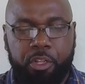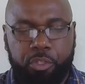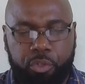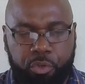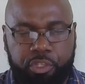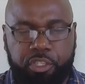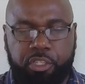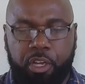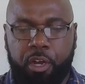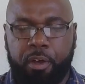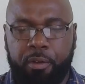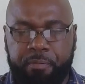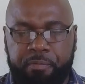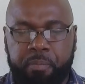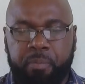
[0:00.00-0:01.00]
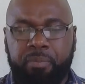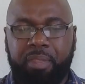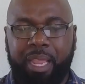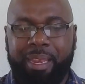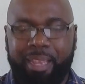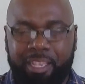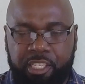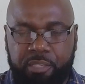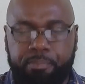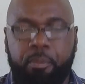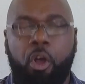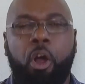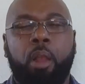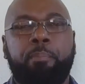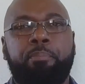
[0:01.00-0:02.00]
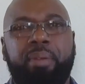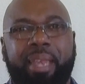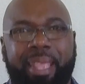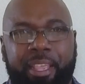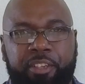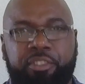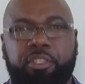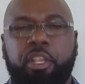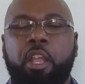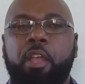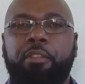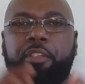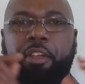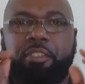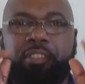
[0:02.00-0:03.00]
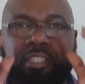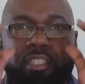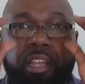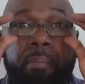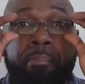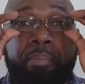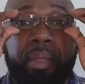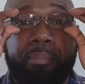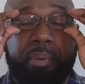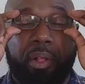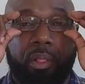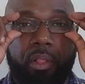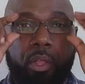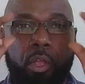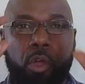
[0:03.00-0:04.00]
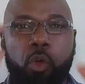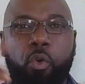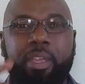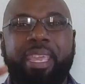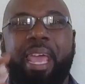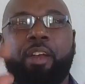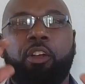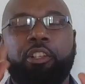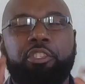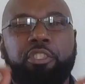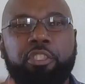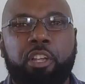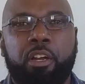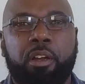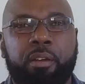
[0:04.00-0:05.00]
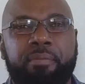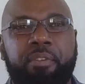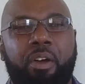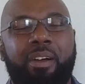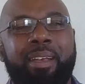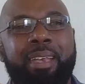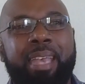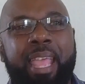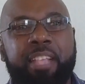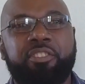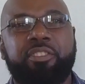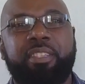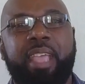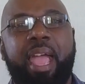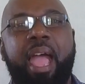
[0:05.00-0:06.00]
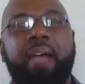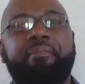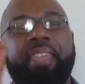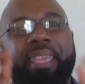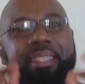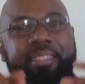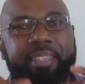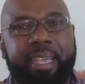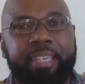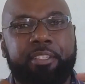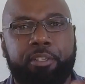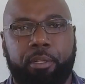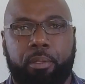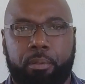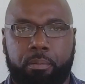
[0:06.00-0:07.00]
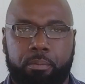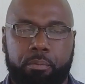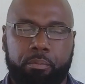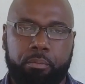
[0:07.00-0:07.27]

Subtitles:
to serve in a small place. There are some people who cannot serve unless they have a title.